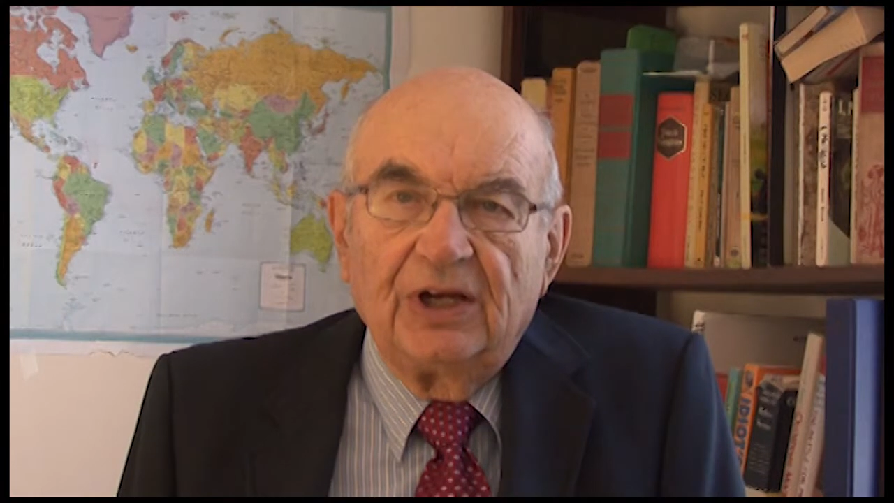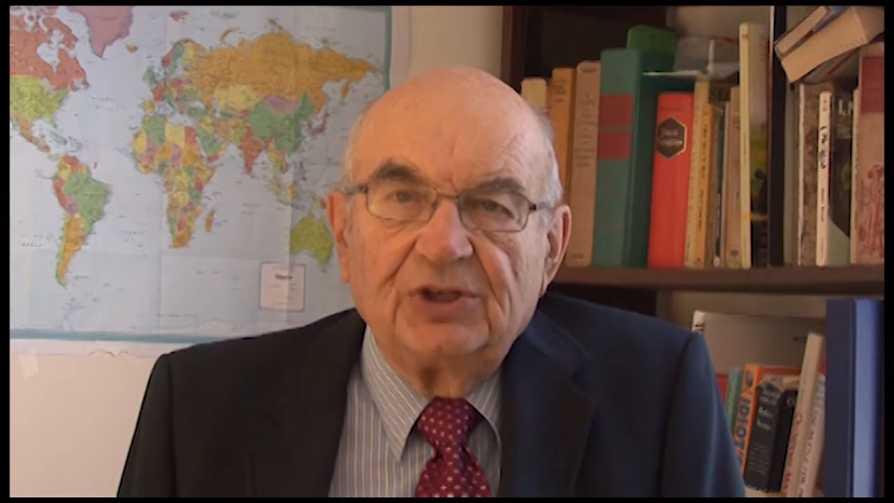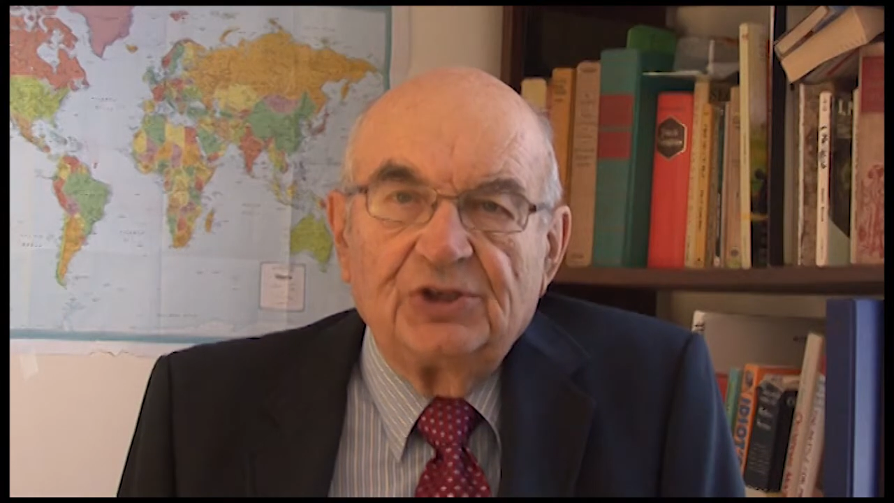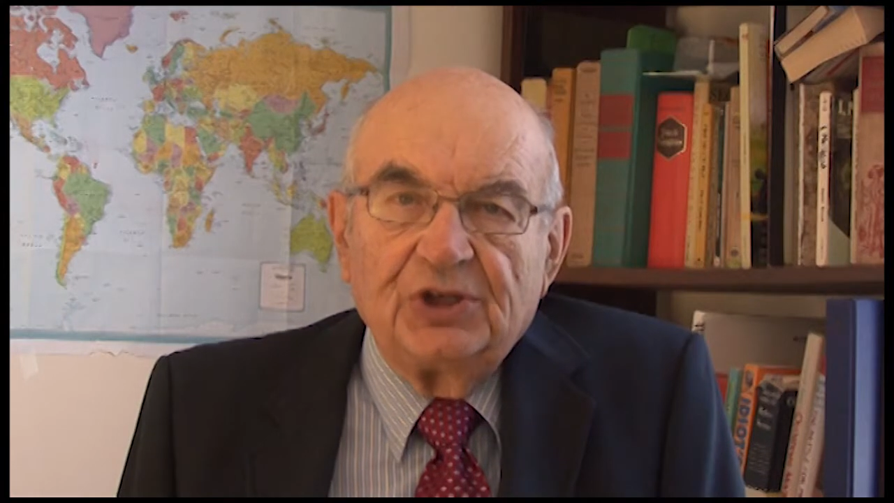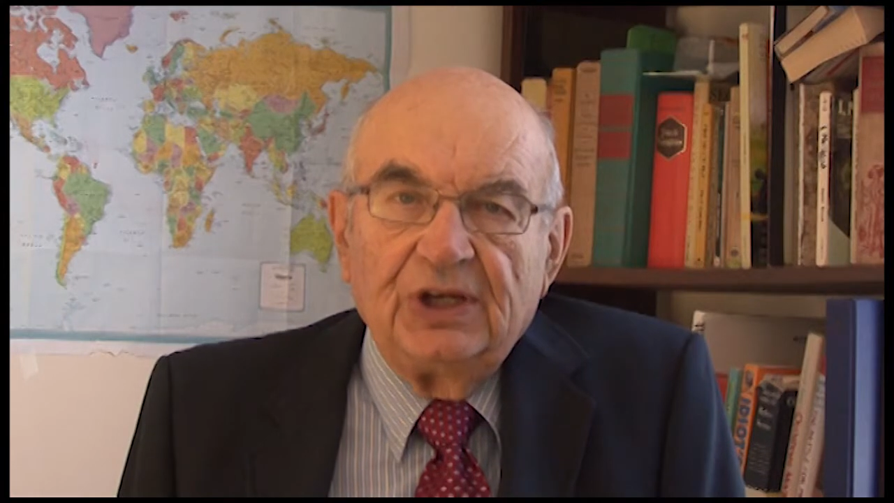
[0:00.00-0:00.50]

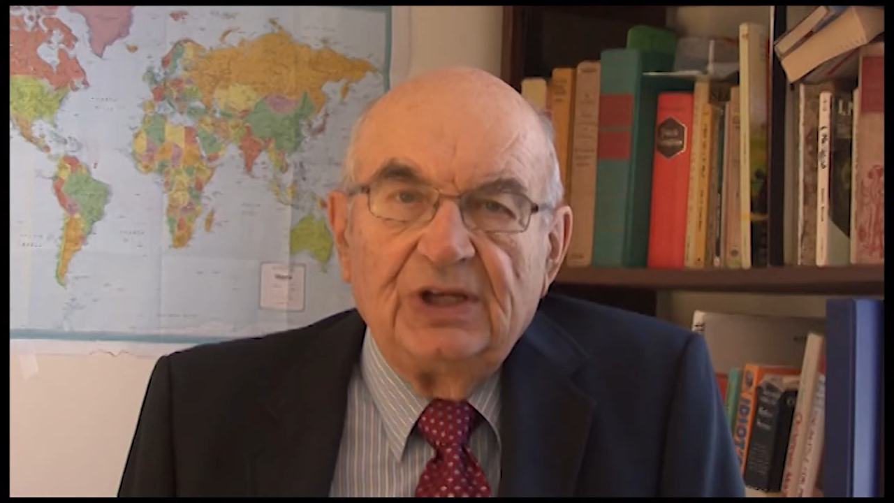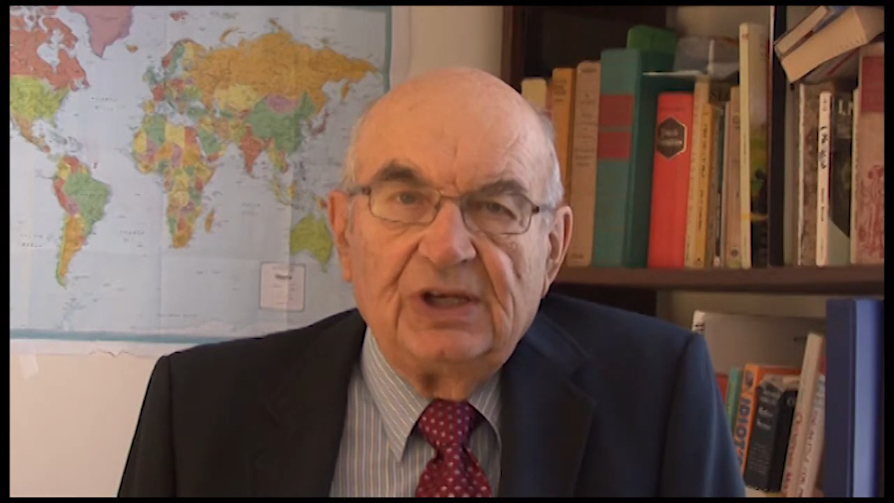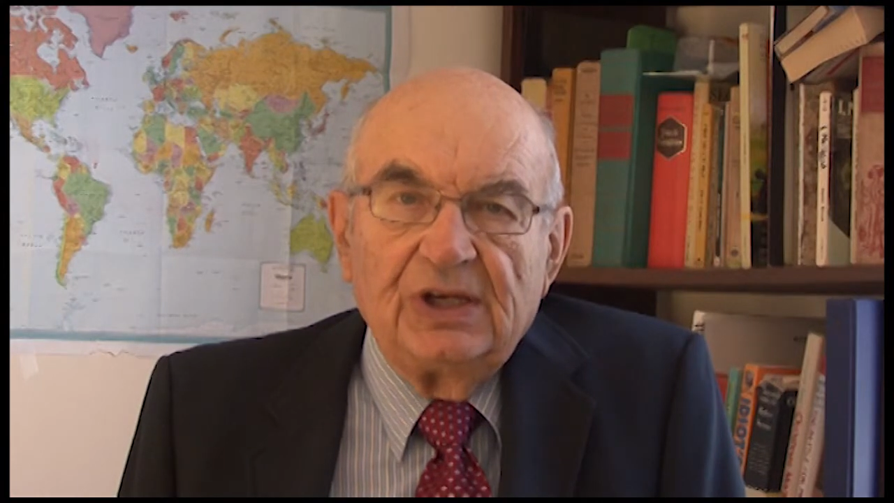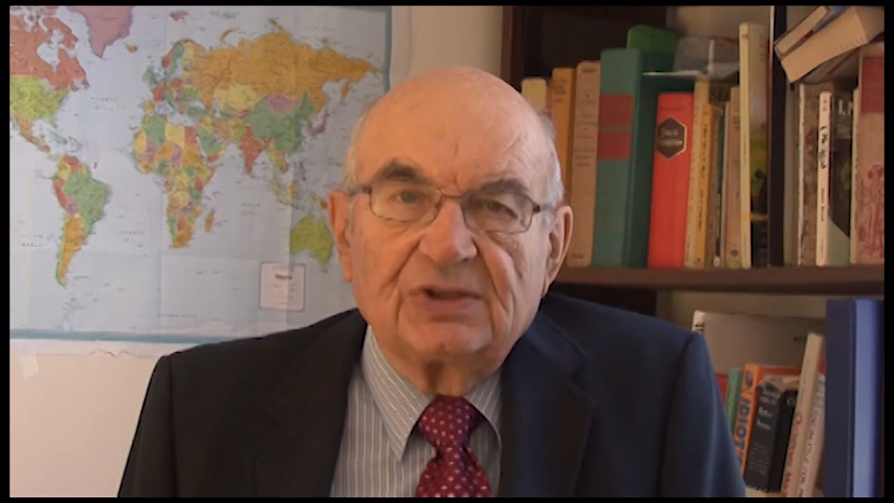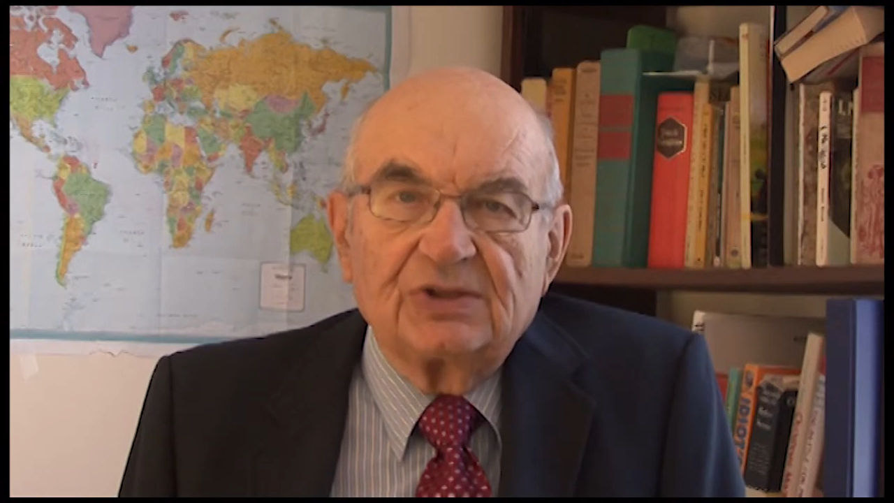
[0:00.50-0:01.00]

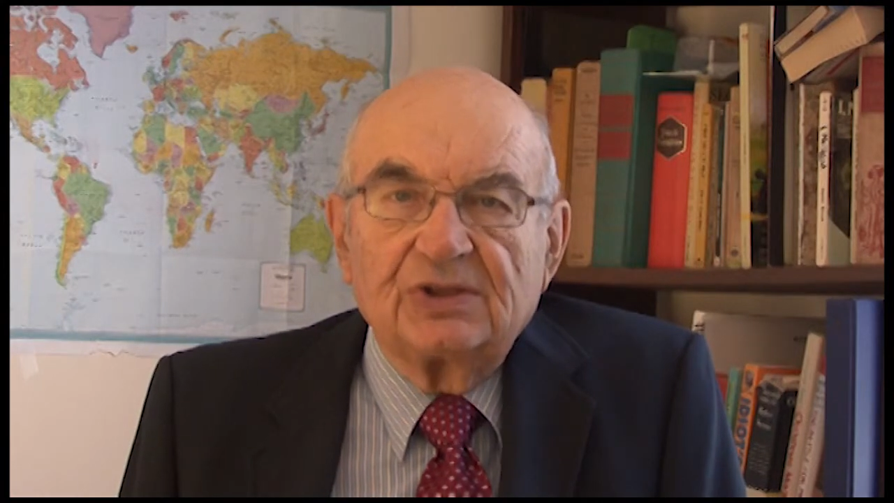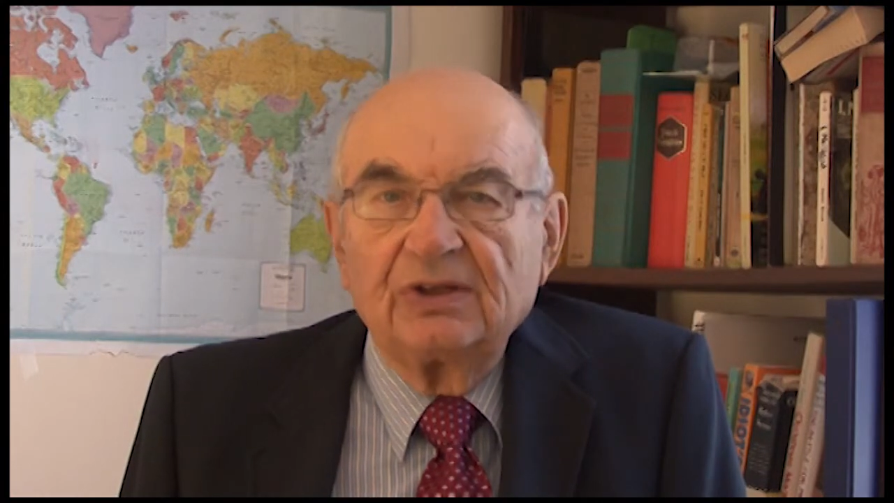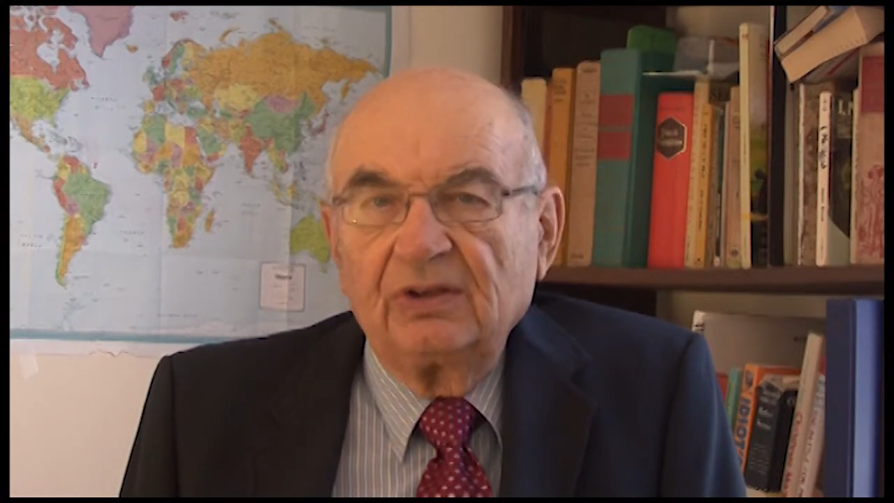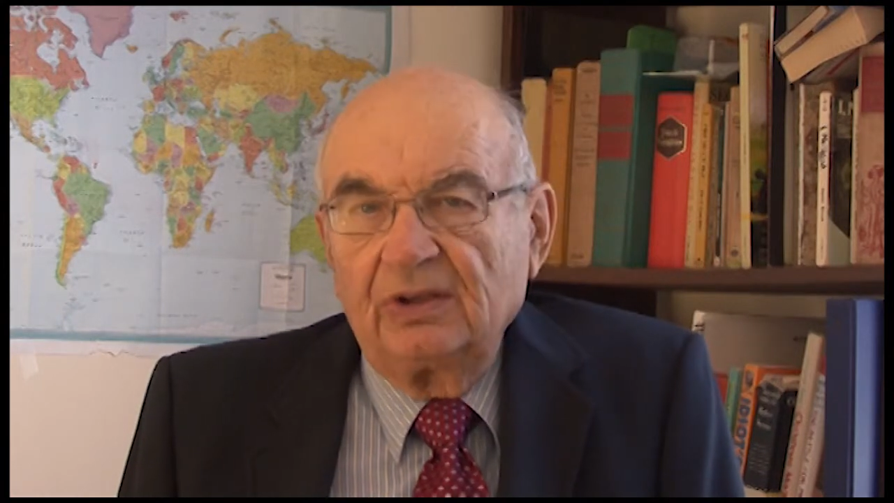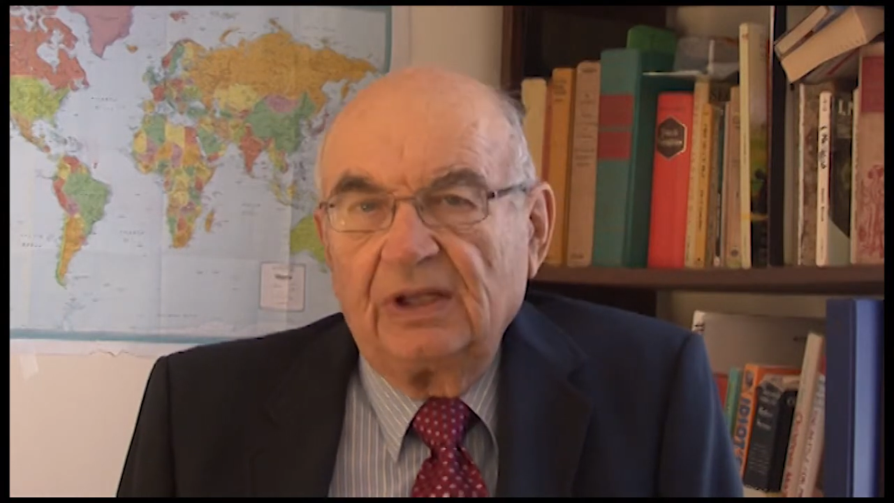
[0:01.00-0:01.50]
she is
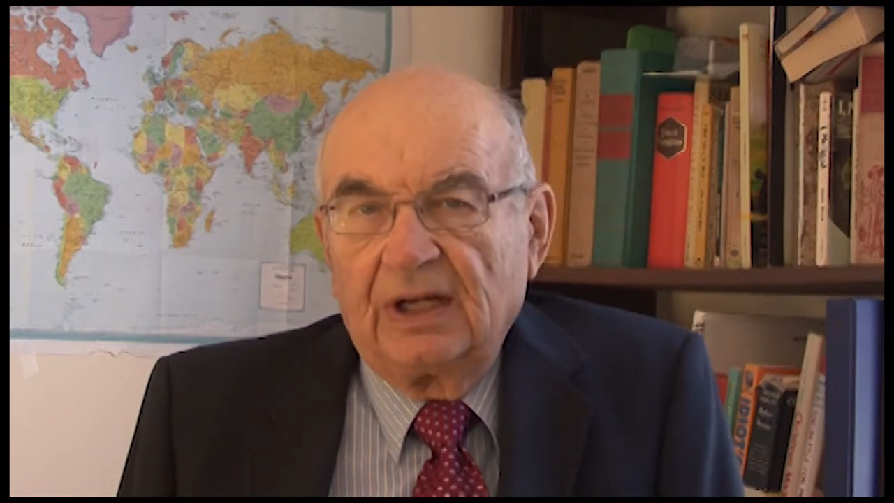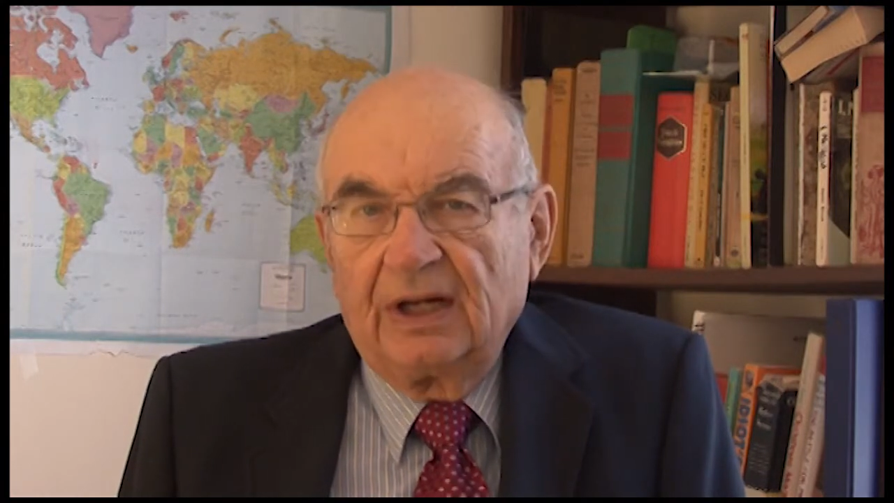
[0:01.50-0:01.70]
still